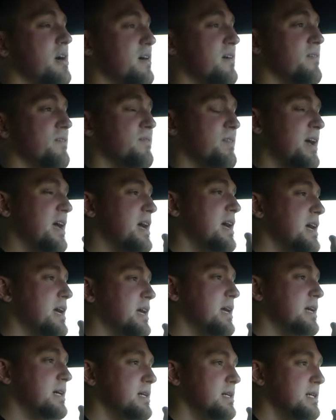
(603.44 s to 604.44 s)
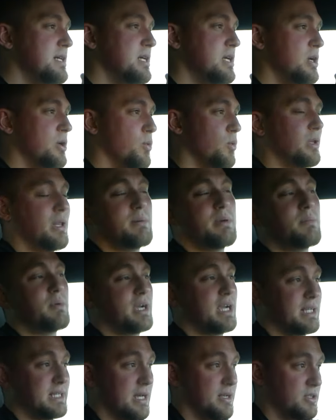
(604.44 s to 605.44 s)
of a, well, let me
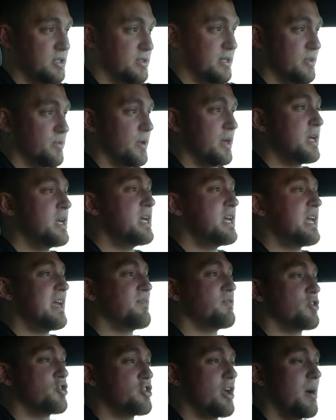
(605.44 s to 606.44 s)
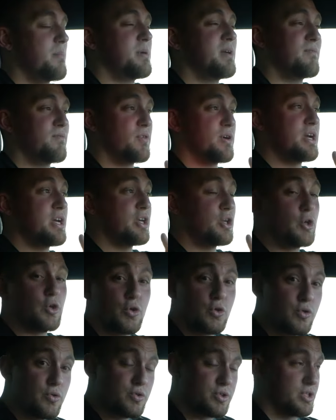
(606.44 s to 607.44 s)
break it down to you this way. If you're shopping for a
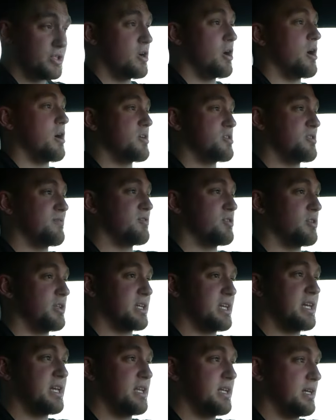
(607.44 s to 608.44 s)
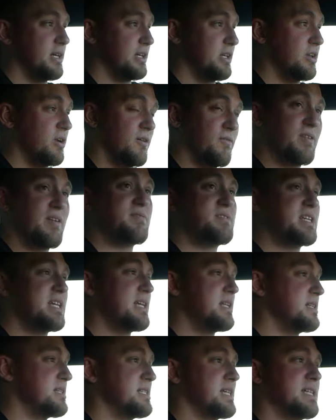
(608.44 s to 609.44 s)
used car, so if you're looking at a
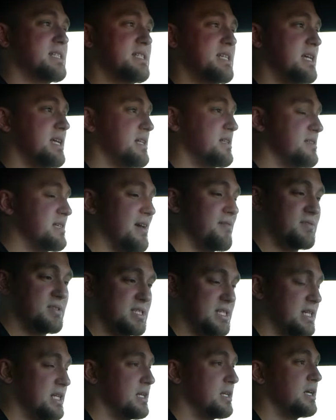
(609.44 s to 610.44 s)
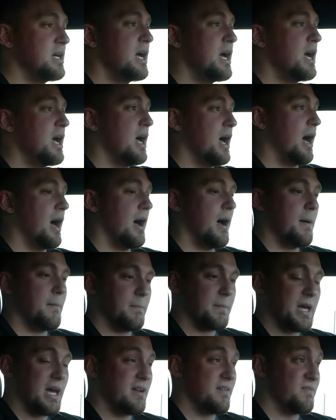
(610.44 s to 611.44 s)
15, 16, 17
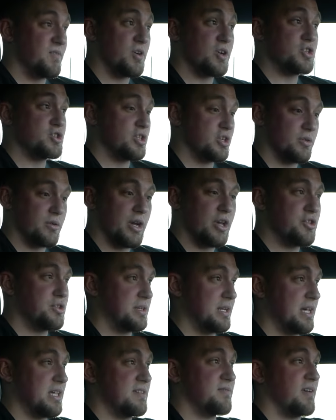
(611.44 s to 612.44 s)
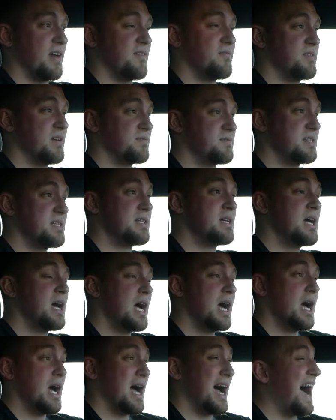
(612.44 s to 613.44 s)
kind of first generation
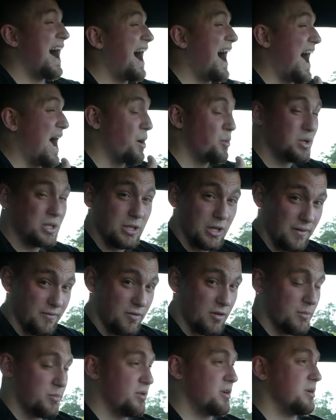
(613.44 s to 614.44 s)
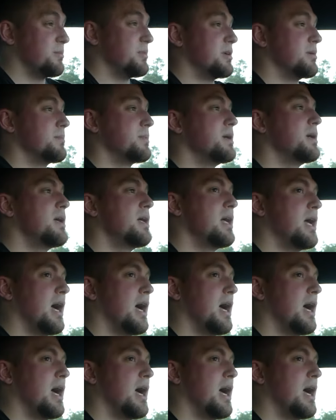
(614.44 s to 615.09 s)
S550, I would look for a premium.